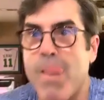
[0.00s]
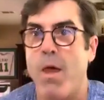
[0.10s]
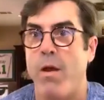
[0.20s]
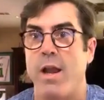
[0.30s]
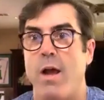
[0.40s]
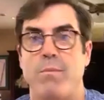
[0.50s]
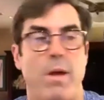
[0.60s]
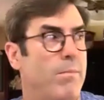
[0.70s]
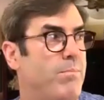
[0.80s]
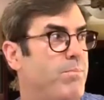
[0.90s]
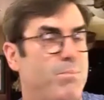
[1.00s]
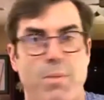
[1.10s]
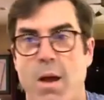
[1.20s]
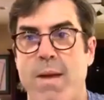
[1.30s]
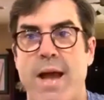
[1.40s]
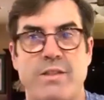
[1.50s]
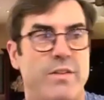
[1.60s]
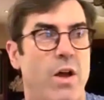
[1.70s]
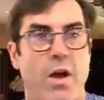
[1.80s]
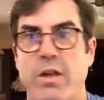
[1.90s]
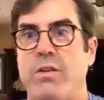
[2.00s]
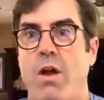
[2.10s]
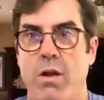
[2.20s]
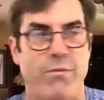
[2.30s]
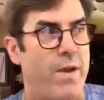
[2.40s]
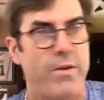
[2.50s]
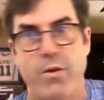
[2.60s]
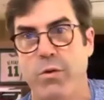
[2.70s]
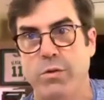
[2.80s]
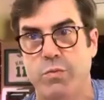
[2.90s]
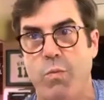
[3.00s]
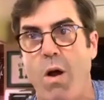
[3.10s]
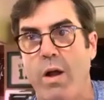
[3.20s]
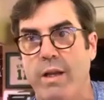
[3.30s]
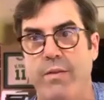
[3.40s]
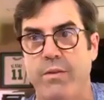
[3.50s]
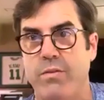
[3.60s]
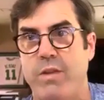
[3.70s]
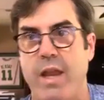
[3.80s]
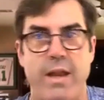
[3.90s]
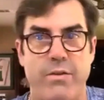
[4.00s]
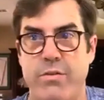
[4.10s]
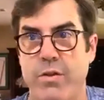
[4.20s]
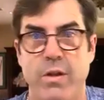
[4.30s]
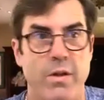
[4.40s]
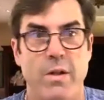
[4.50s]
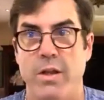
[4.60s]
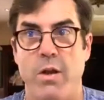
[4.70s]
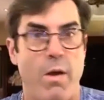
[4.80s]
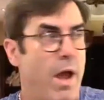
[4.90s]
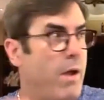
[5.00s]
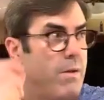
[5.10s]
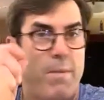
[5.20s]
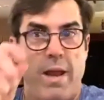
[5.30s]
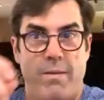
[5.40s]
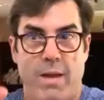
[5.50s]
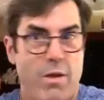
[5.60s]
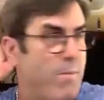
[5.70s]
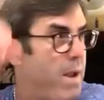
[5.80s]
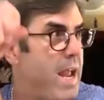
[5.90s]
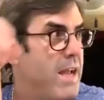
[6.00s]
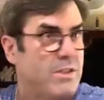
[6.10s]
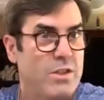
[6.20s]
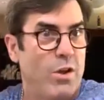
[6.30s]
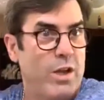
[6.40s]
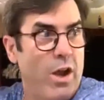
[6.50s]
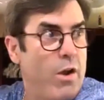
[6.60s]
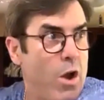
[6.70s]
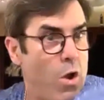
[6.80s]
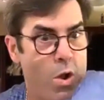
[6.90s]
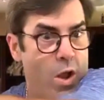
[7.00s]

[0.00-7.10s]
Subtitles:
all right, I'm asking the hot dog vendor who's walking in the stands, you know, how do my hands look here, you know?